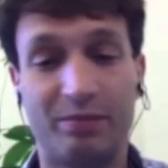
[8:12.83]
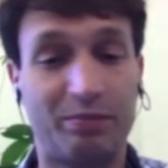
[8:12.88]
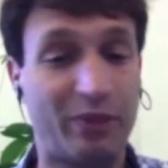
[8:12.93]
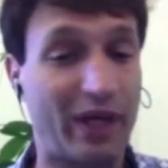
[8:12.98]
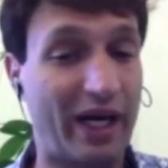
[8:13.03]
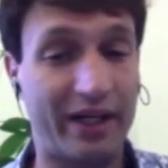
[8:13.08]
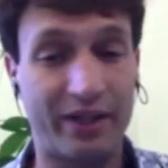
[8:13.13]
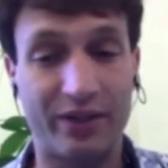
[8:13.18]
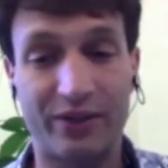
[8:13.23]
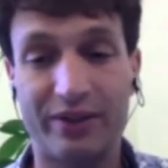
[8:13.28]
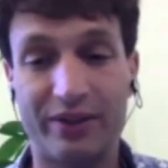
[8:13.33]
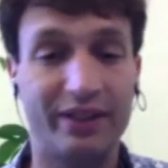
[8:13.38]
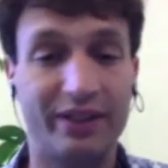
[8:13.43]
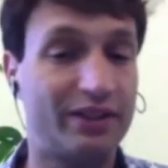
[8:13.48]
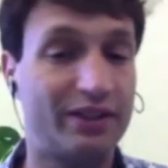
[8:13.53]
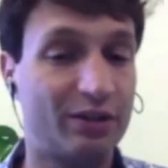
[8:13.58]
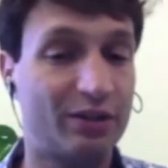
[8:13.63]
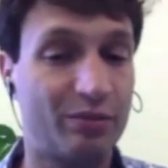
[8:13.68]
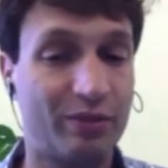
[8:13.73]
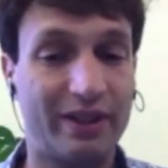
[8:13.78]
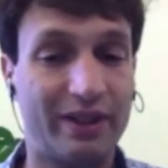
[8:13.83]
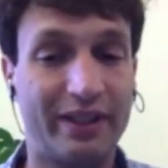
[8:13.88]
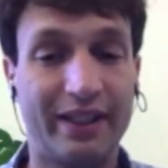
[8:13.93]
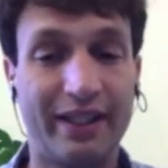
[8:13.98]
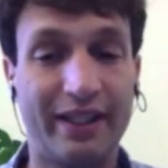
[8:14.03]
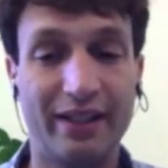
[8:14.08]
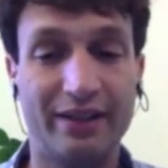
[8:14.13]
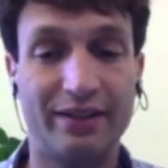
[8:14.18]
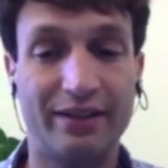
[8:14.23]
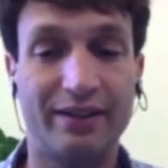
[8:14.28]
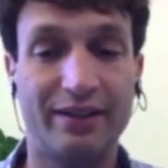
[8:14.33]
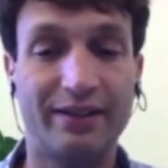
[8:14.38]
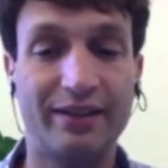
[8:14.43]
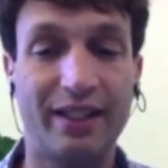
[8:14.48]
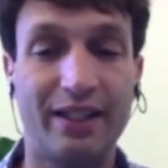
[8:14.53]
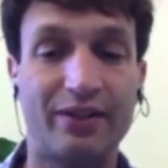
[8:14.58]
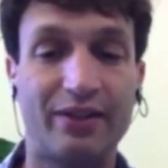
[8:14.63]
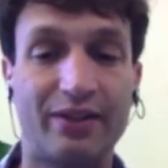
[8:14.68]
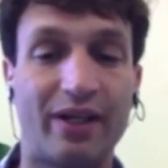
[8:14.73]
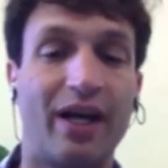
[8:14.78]
prior conditions, medications,
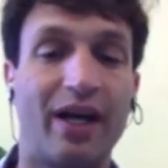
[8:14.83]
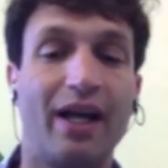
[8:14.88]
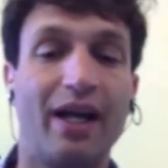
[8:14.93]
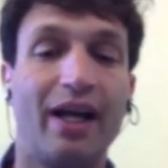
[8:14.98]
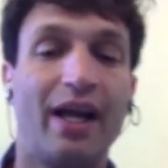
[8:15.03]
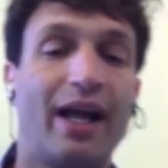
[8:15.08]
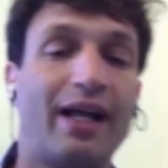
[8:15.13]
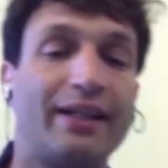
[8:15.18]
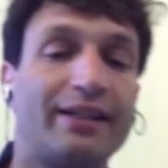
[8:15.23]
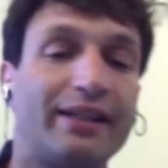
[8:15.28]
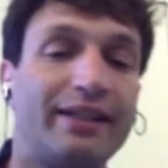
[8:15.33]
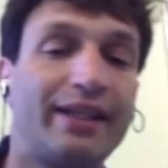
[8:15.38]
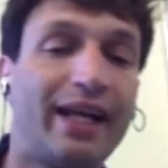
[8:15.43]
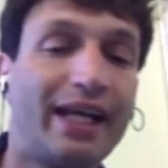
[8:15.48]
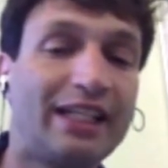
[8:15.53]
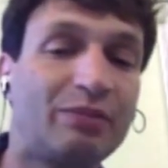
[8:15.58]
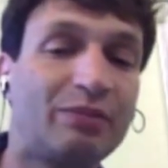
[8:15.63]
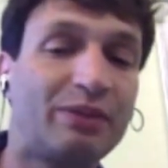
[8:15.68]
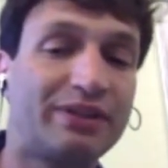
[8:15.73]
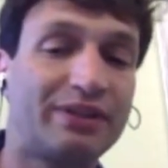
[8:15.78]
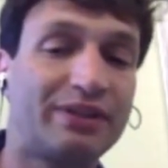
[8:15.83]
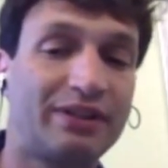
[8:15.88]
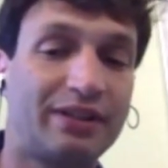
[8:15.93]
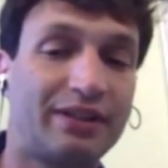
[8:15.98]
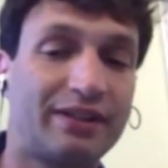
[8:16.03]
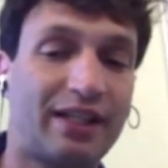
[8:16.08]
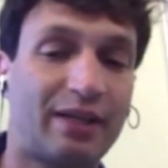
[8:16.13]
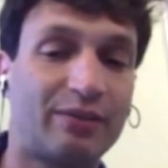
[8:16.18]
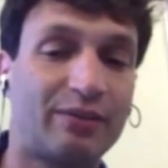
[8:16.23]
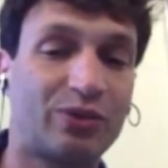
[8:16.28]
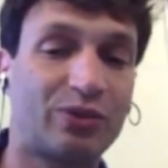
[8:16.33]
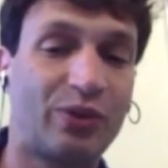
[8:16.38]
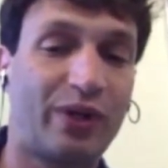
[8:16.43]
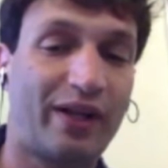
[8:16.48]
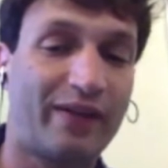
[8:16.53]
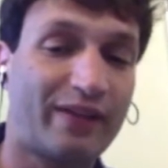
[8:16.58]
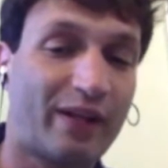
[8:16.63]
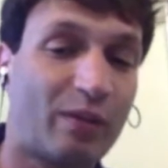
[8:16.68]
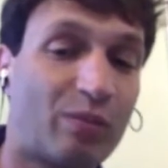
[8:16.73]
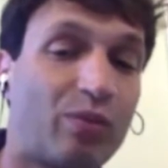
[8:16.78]
etc., and the next person that comes to
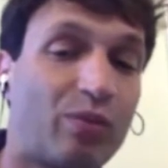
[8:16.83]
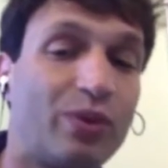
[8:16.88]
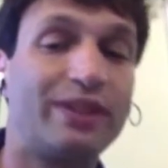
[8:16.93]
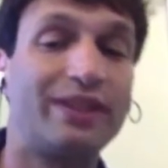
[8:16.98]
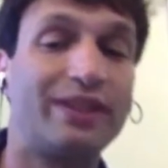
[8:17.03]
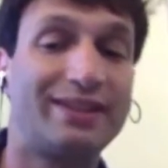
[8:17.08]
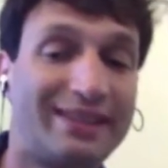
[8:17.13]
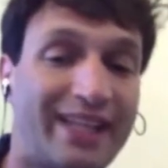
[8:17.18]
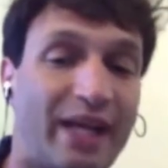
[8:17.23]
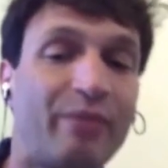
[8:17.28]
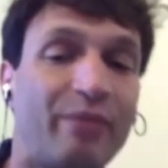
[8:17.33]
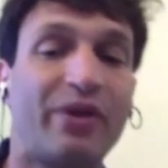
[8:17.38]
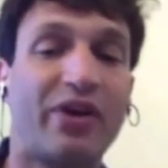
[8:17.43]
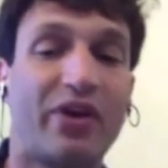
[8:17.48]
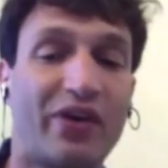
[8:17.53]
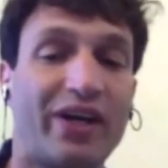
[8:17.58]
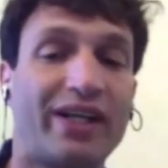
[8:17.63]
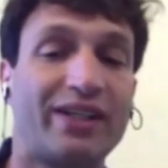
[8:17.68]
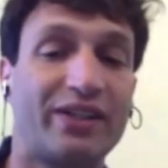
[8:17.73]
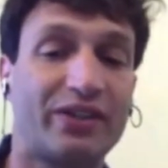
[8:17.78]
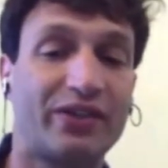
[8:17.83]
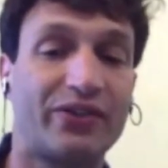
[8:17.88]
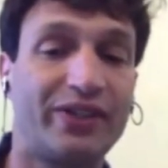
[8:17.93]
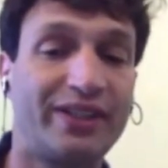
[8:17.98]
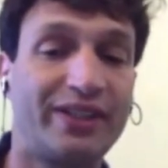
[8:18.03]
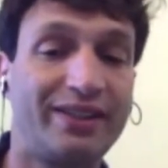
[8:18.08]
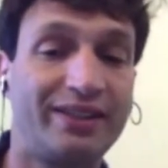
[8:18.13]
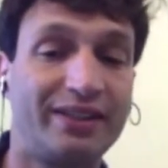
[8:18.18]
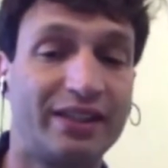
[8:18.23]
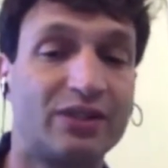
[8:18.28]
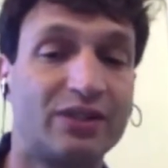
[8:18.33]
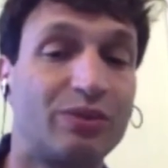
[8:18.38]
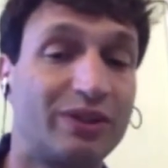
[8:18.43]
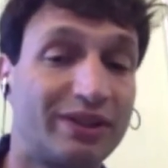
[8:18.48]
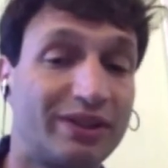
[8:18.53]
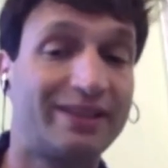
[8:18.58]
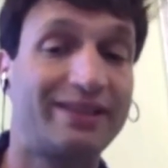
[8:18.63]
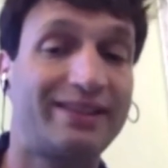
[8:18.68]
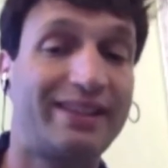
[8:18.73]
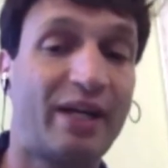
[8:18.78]
HealthTap with the same characteristics,
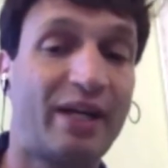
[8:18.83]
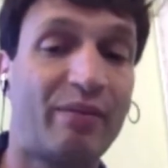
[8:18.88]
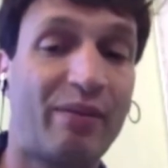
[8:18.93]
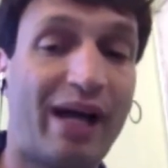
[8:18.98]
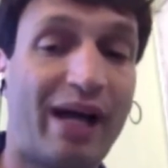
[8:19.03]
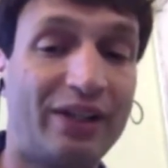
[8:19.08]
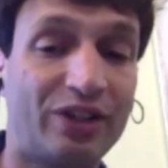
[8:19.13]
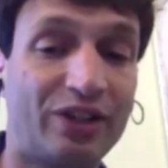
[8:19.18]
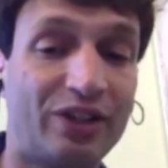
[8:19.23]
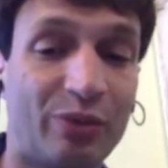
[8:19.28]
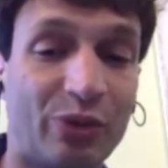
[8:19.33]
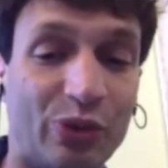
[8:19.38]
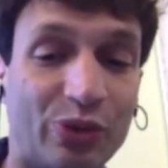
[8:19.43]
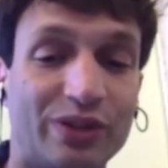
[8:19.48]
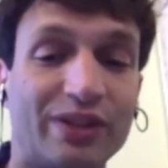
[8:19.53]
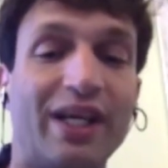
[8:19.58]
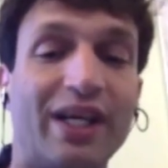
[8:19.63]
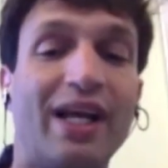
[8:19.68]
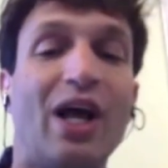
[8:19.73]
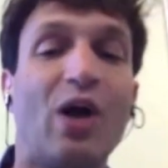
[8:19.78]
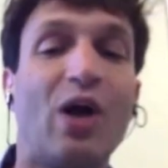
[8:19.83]
with the same attributes,